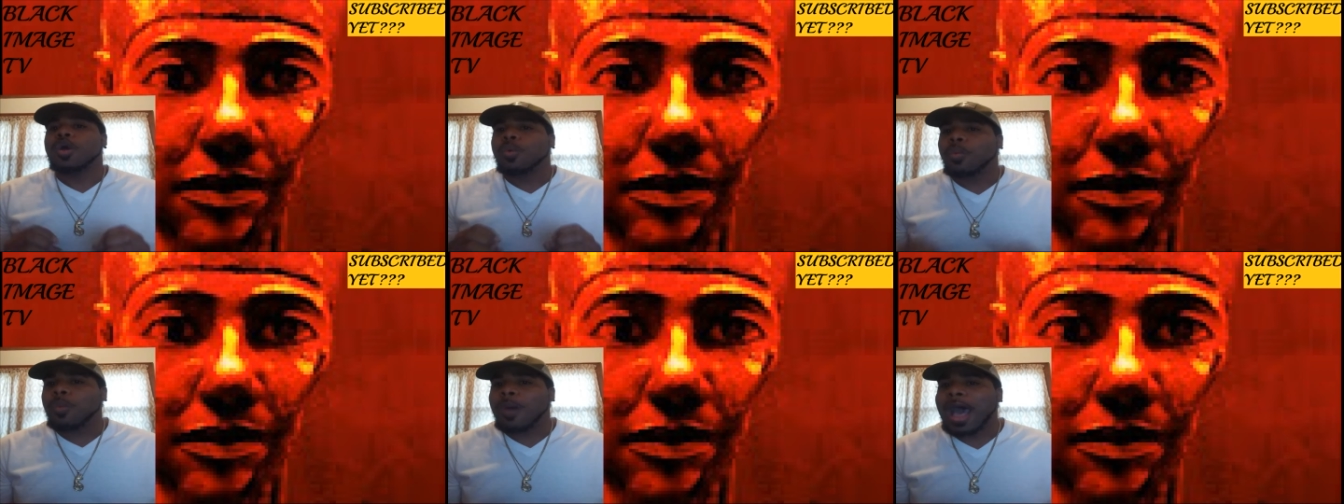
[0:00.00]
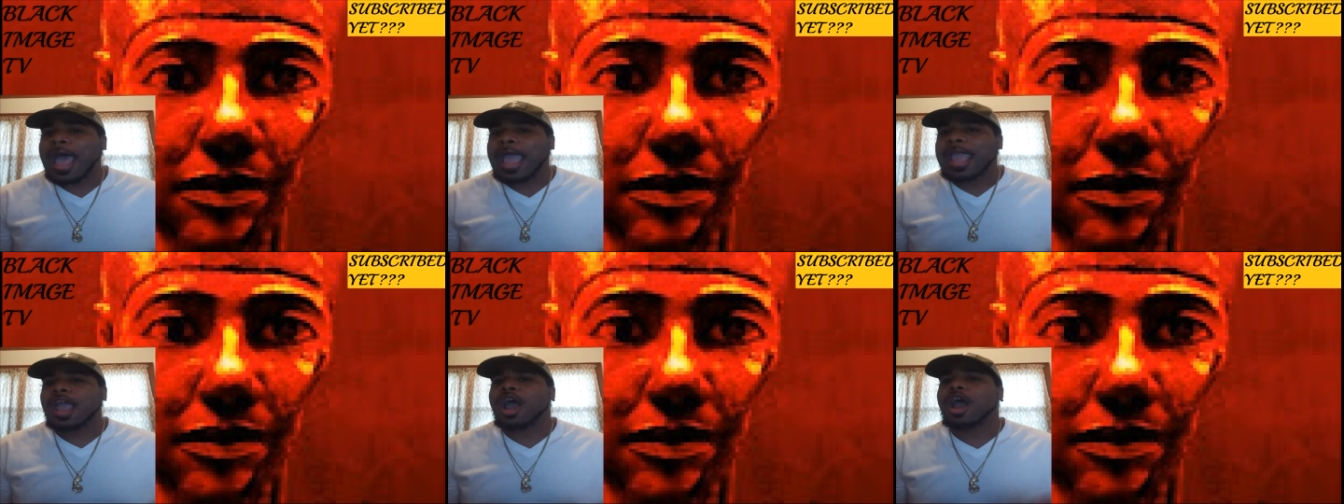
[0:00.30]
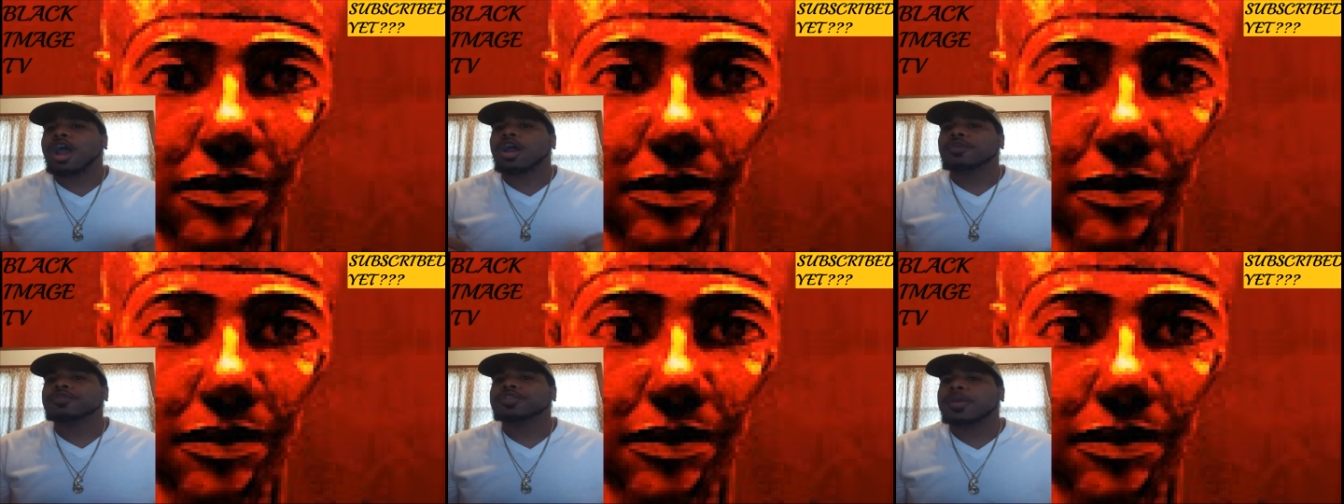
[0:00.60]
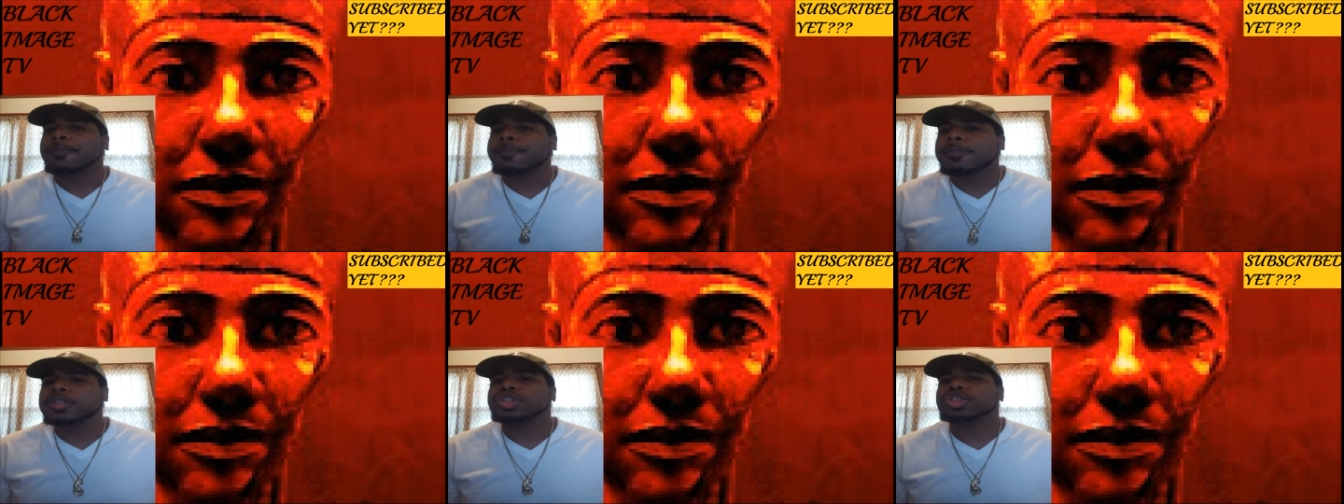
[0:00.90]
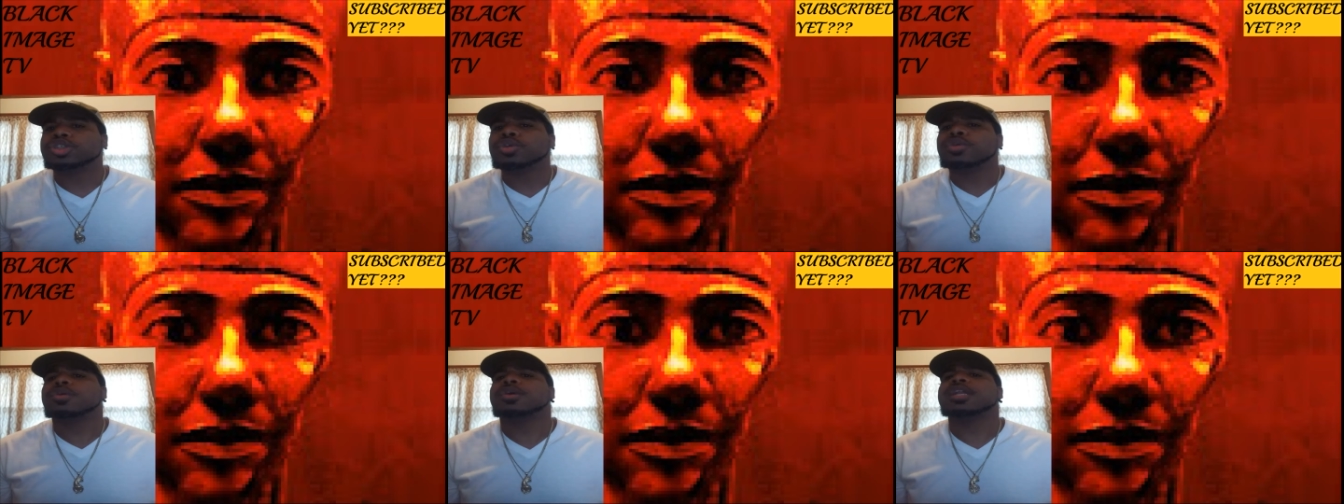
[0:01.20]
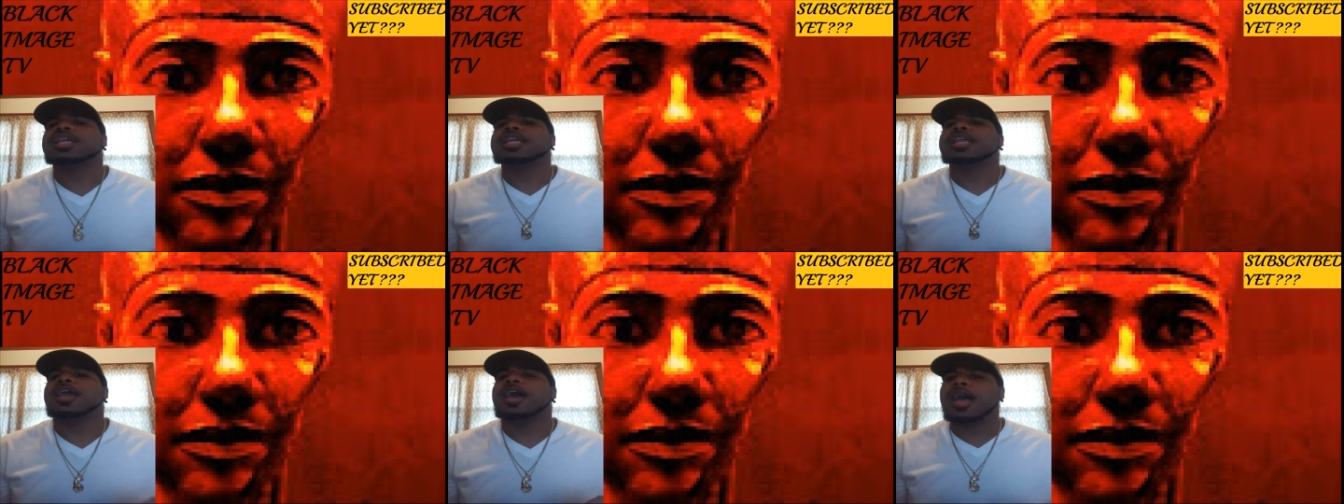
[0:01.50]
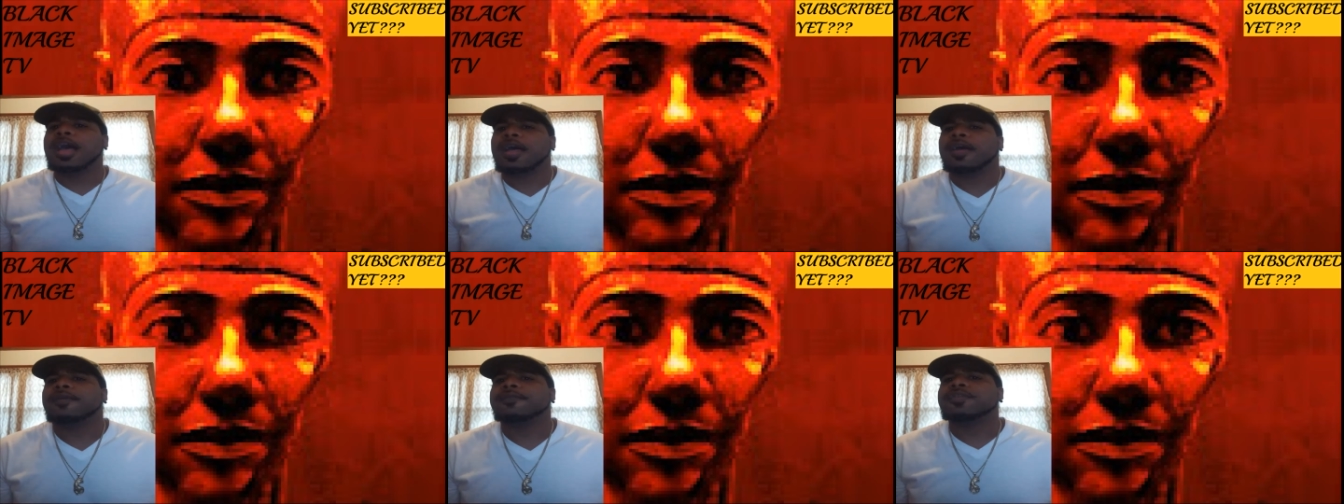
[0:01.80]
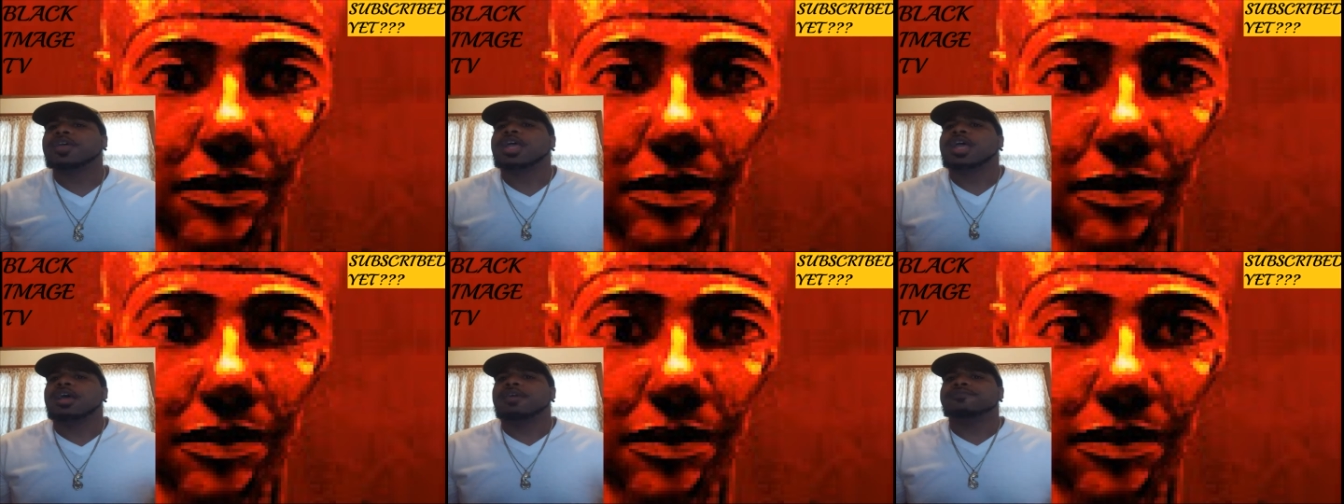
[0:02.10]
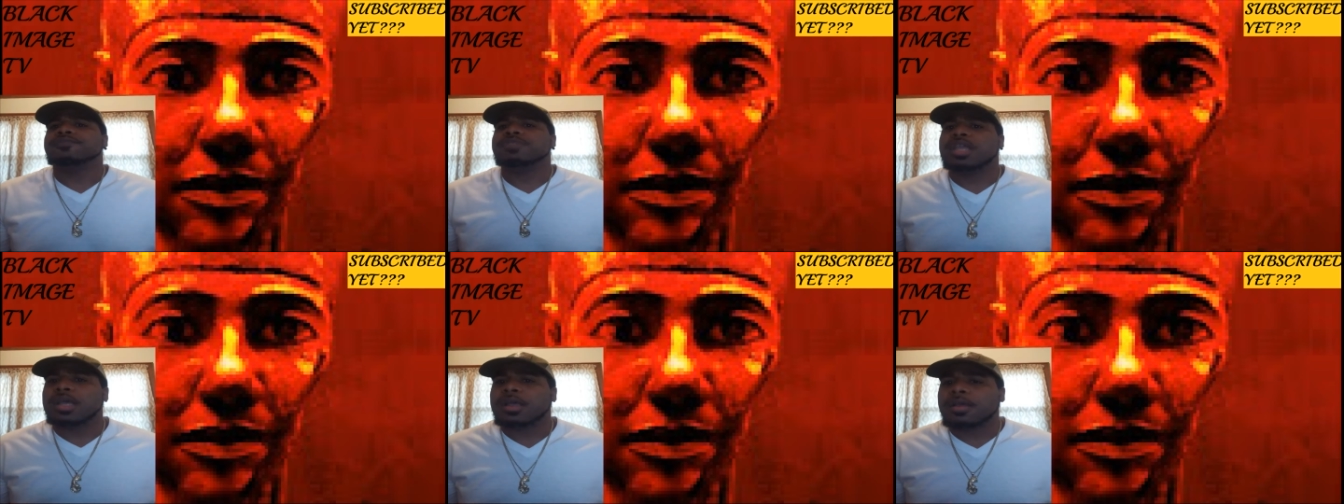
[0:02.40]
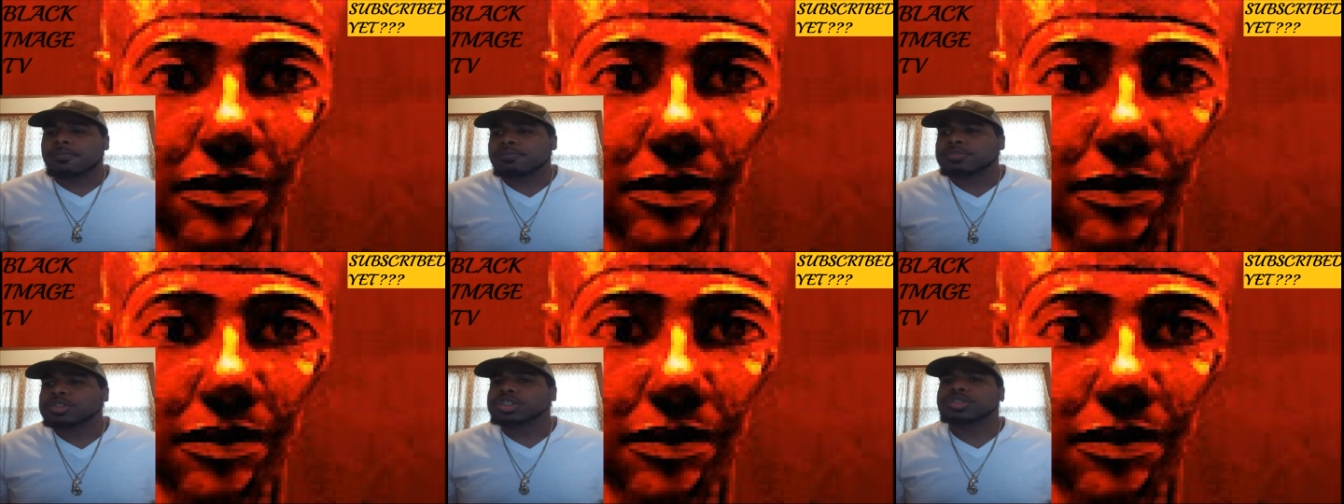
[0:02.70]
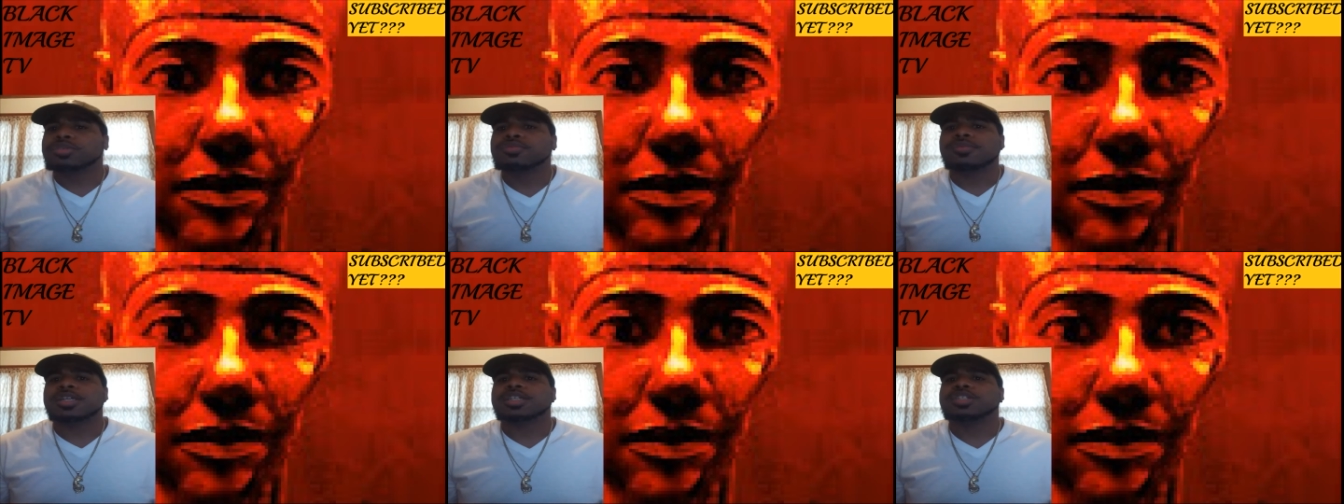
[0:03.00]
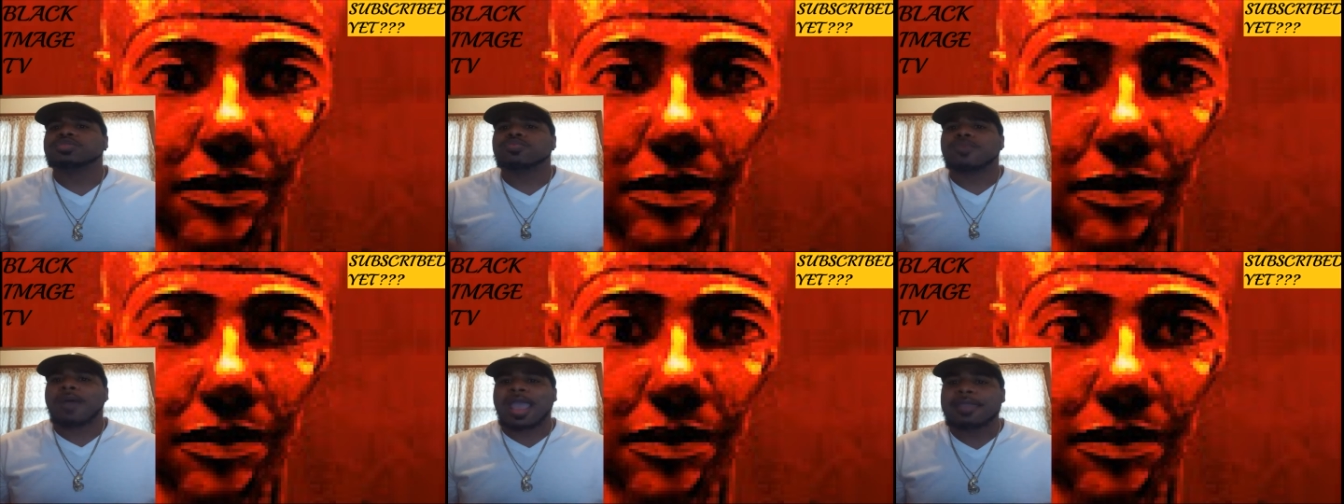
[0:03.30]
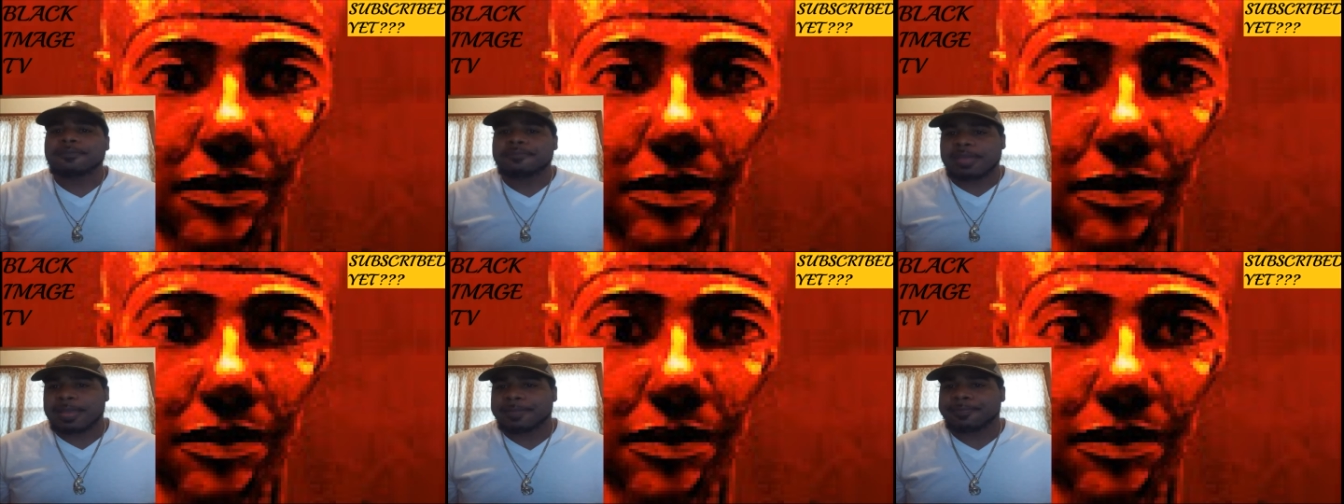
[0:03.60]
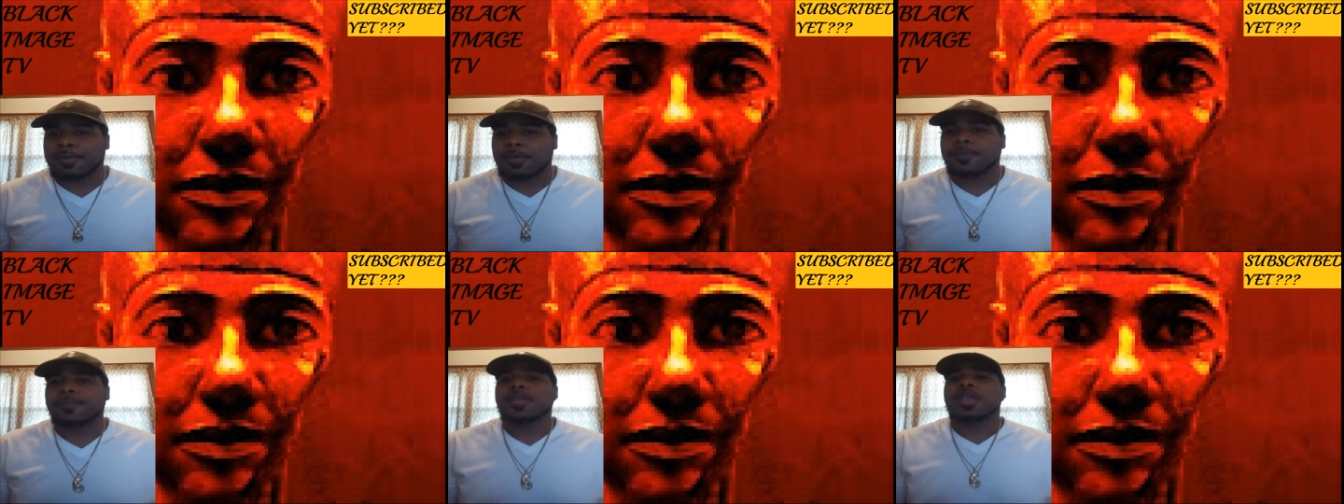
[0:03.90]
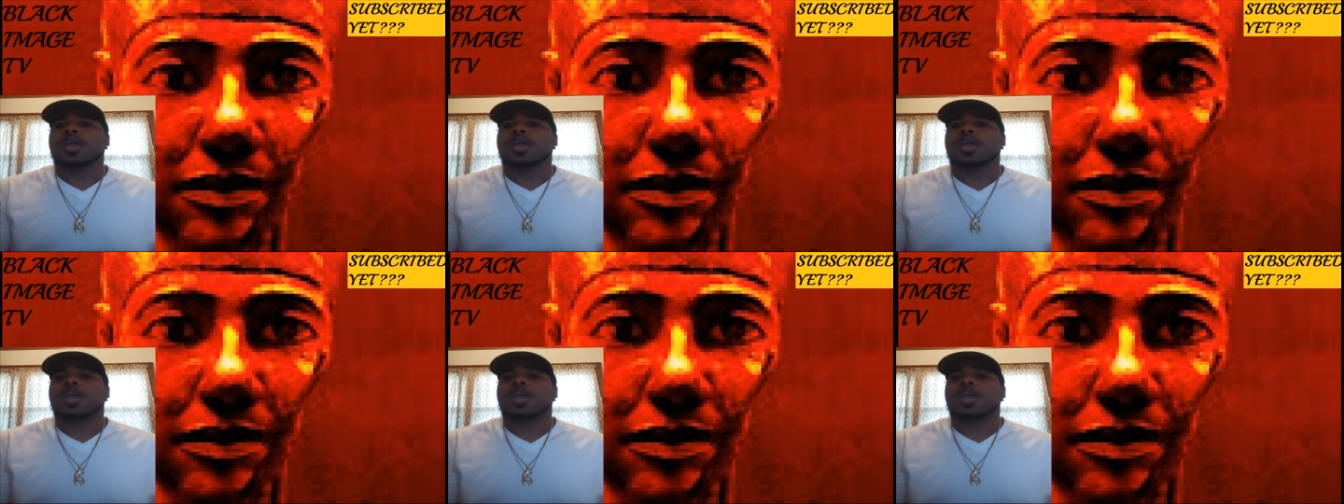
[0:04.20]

Why are the majority of the shootings white people?